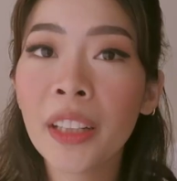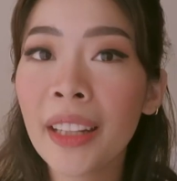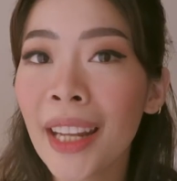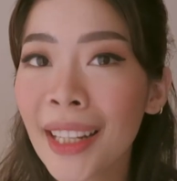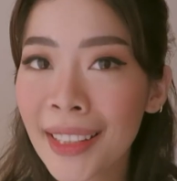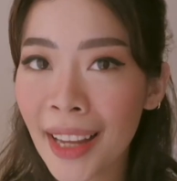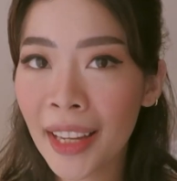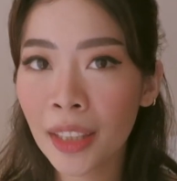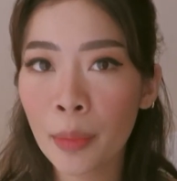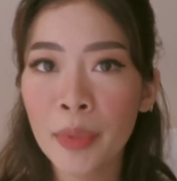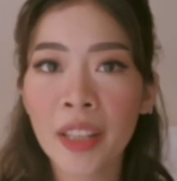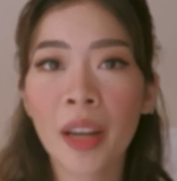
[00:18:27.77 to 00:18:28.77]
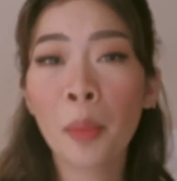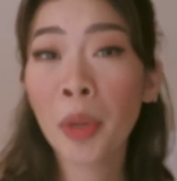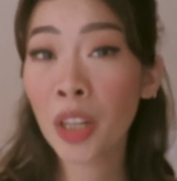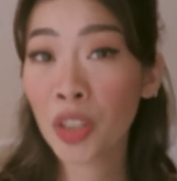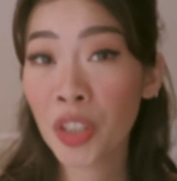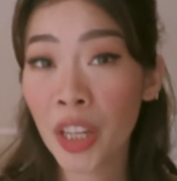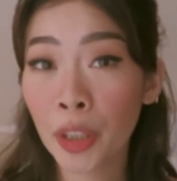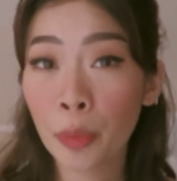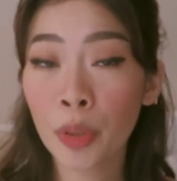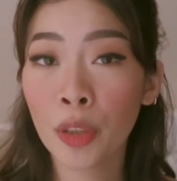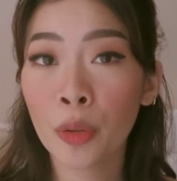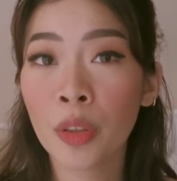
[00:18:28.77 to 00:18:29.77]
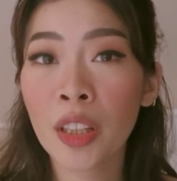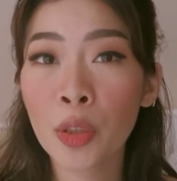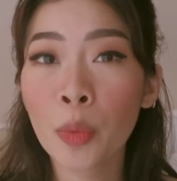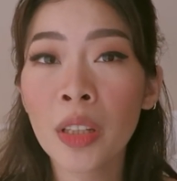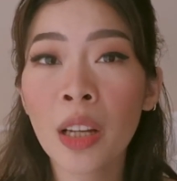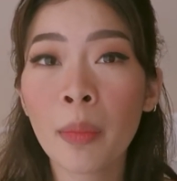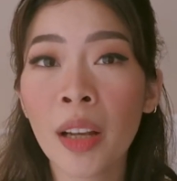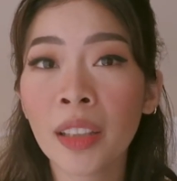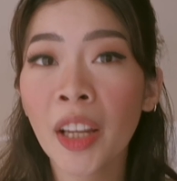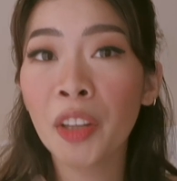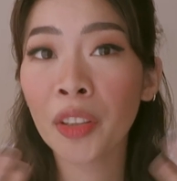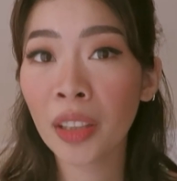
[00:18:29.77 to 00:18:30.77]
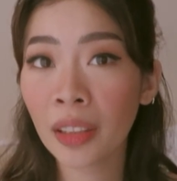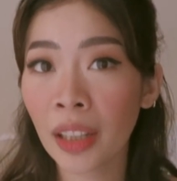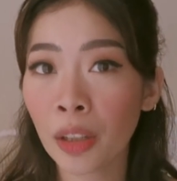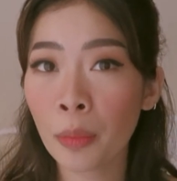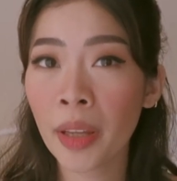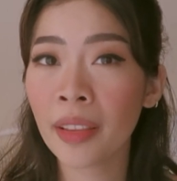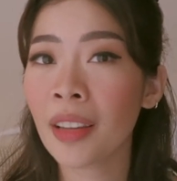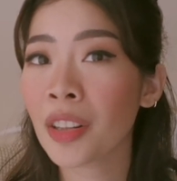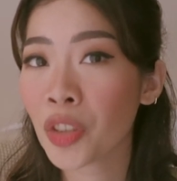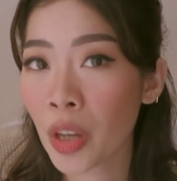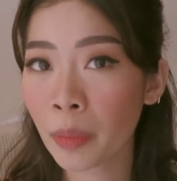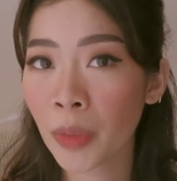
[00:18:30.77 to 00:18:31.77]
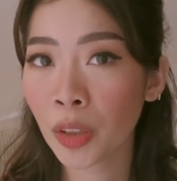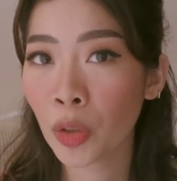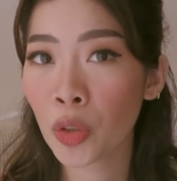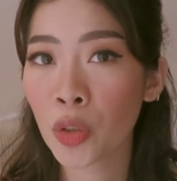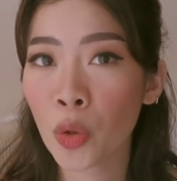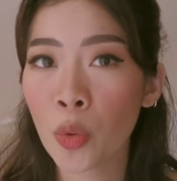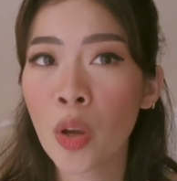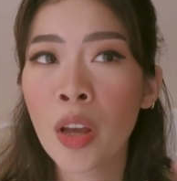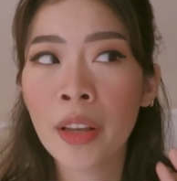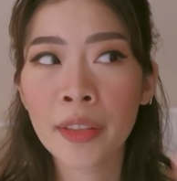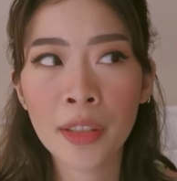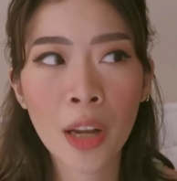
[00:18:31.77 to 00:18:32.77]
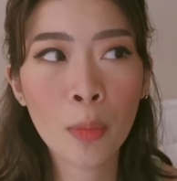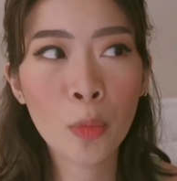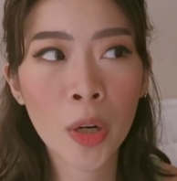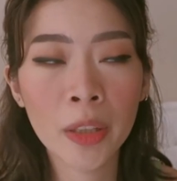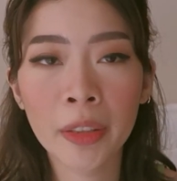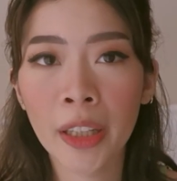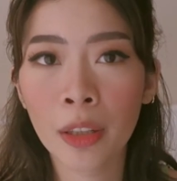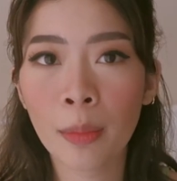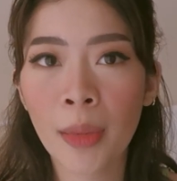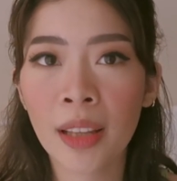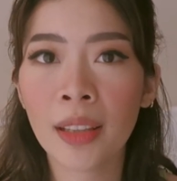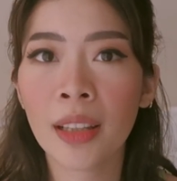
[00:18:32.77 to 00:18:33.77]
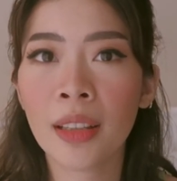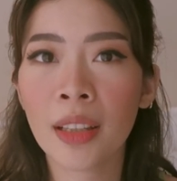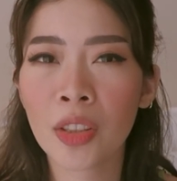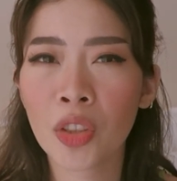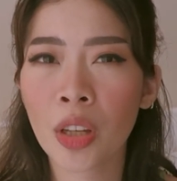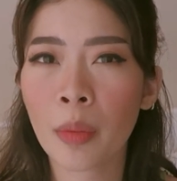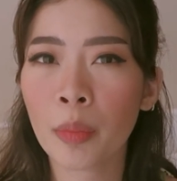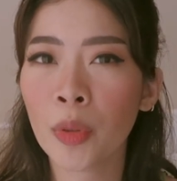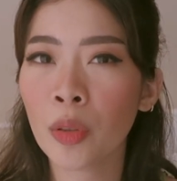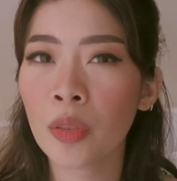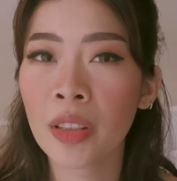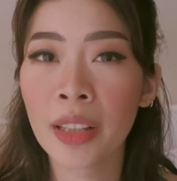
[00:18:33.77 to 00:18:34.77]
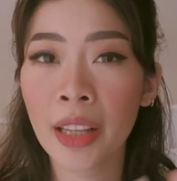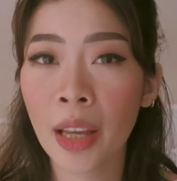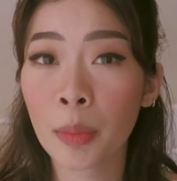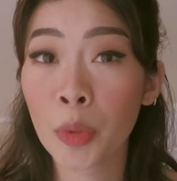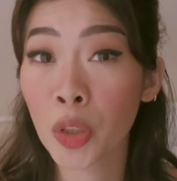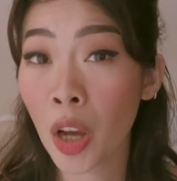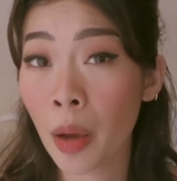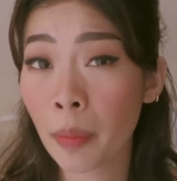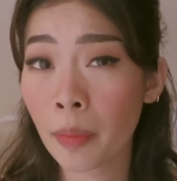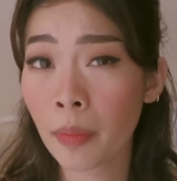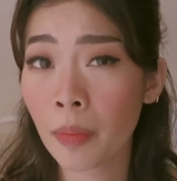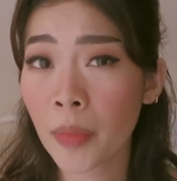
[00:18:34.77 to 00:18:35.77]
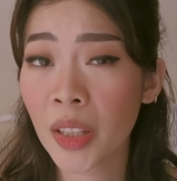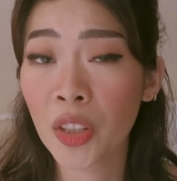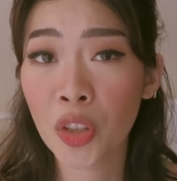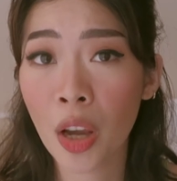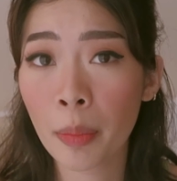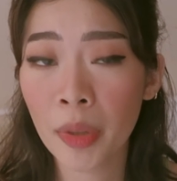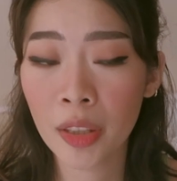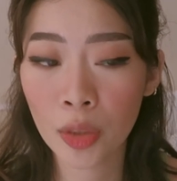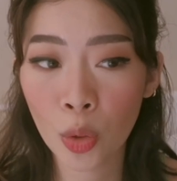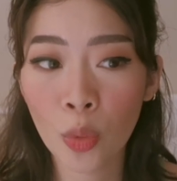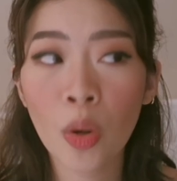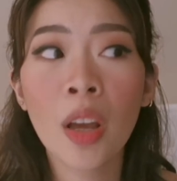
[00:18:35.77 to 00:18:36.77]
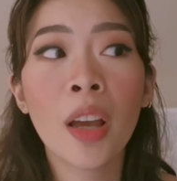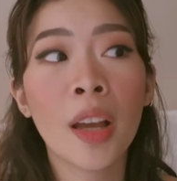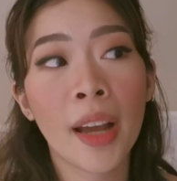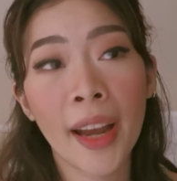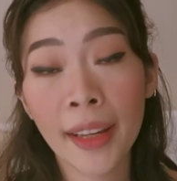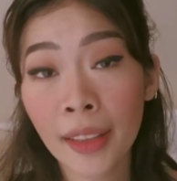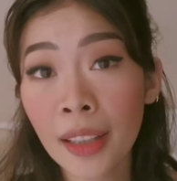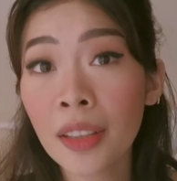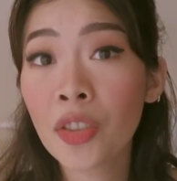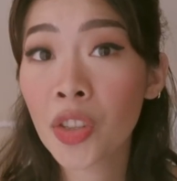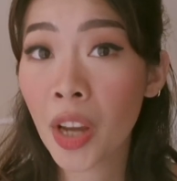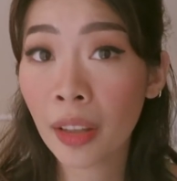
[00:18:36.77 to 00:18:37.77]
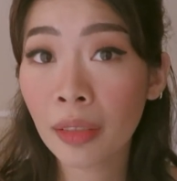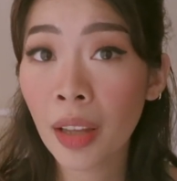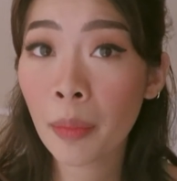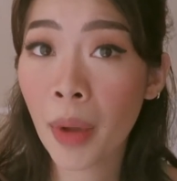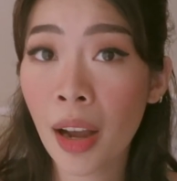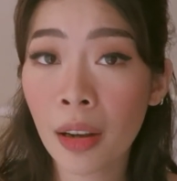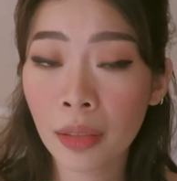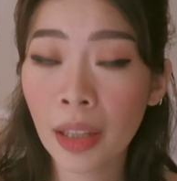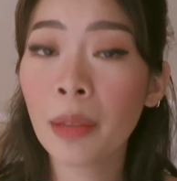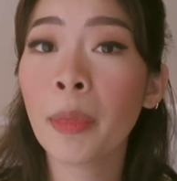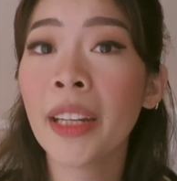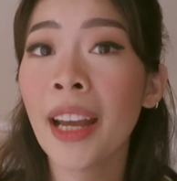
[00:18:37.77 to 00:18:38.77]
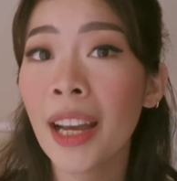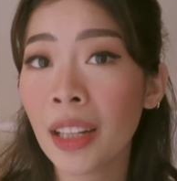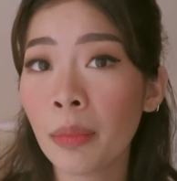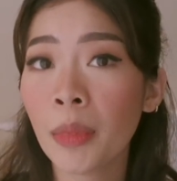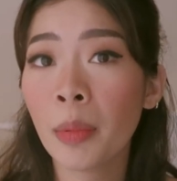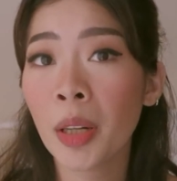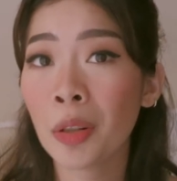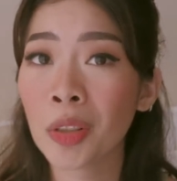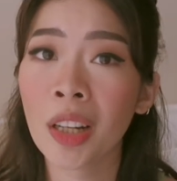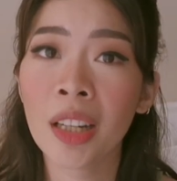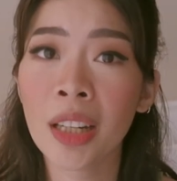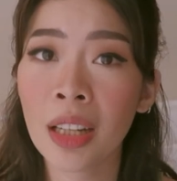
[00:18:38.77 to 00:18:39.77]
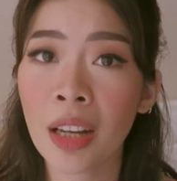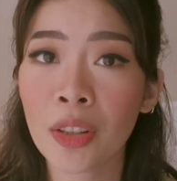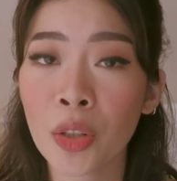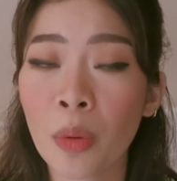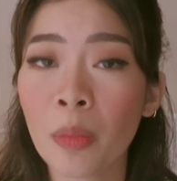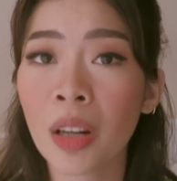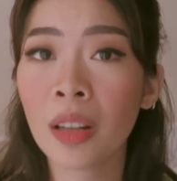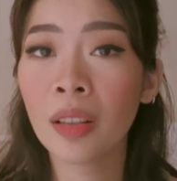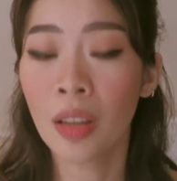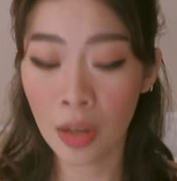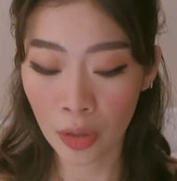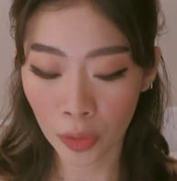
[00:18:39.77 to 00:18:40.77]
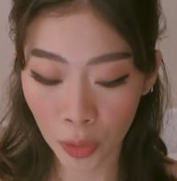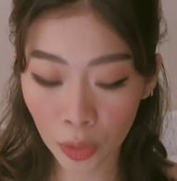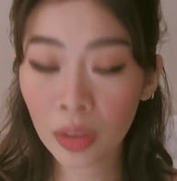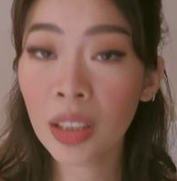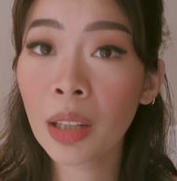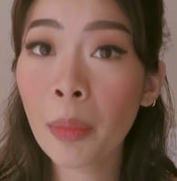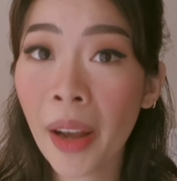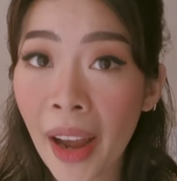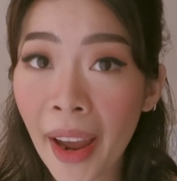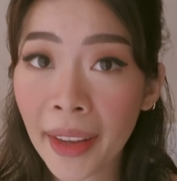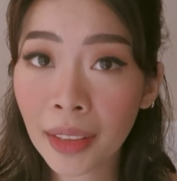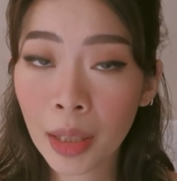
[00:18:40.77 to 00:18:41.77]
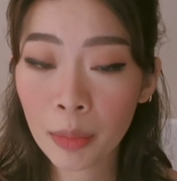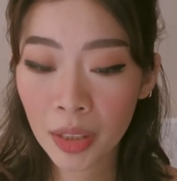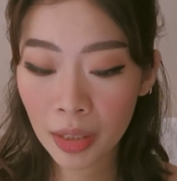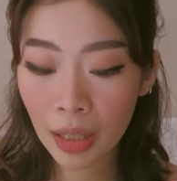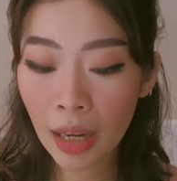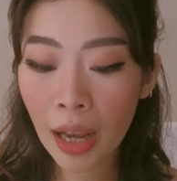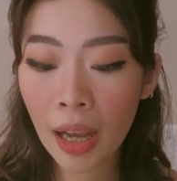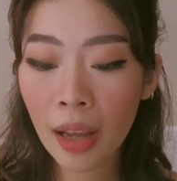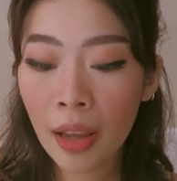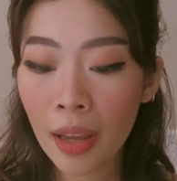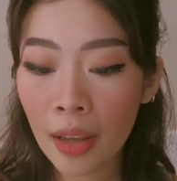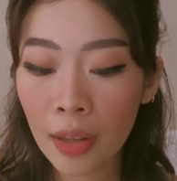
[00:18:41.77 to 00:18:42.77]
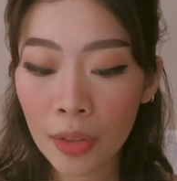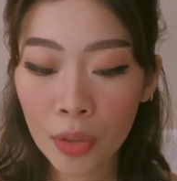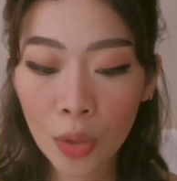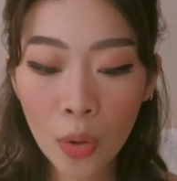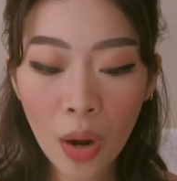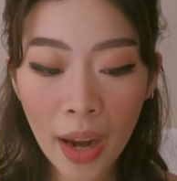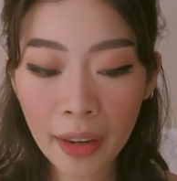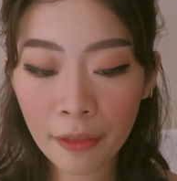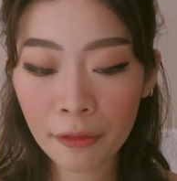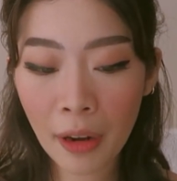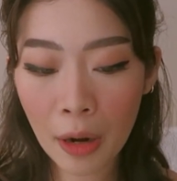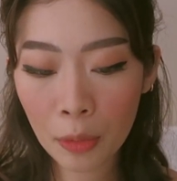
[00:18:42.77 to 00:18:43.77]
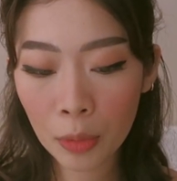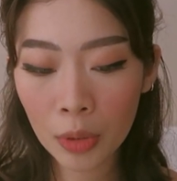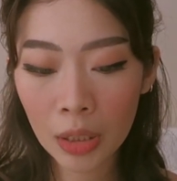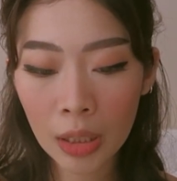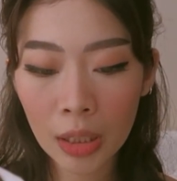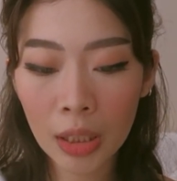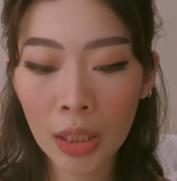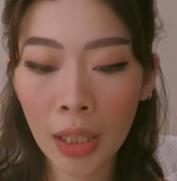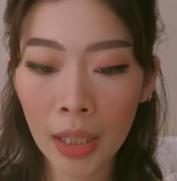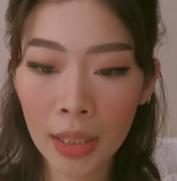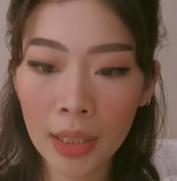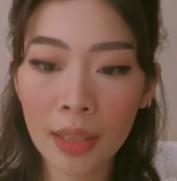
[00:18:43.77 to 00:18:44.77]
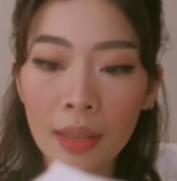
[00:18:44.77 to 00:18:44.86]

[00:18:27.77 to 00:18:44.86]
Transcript: the next items that I'm gonna share with you, this one naman, kayo nag-recommend ng shop na to. So someone recommended this shop, yung CM shop sa Shopee. So I did check them out and may nahanap naman ako sa kanila. Sobrang cute din ang mga items nila. So I found this